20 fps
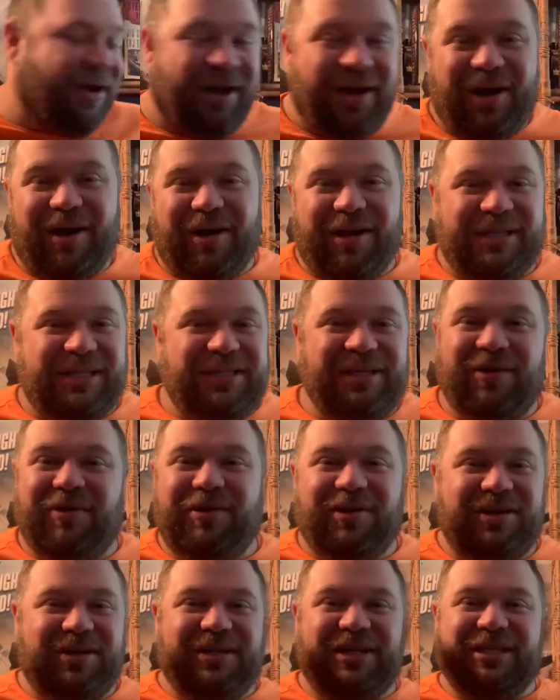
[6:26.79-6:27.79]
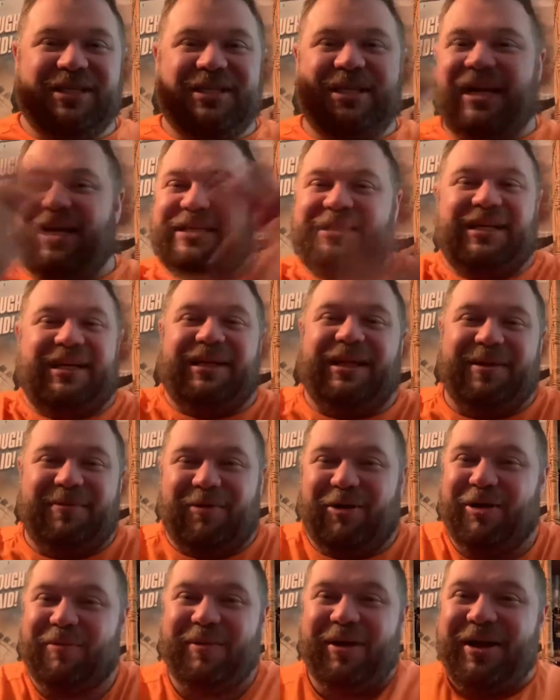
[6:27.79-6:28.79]
Oh, so disgustingly
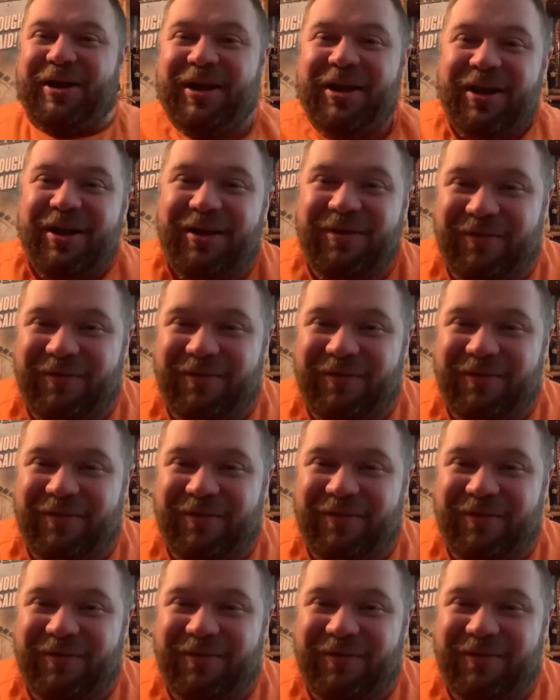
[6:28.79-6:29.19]
morbid.